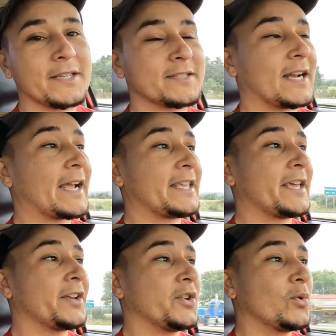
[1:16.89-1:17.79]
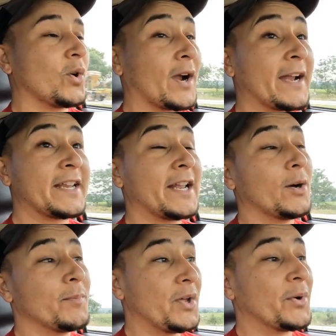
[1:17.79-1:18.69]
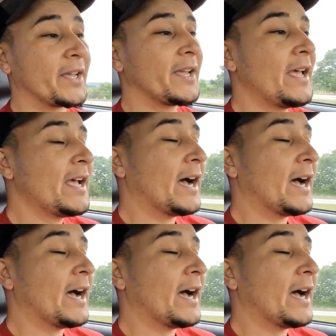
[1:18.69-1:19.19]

things that I can't do or I need help doing.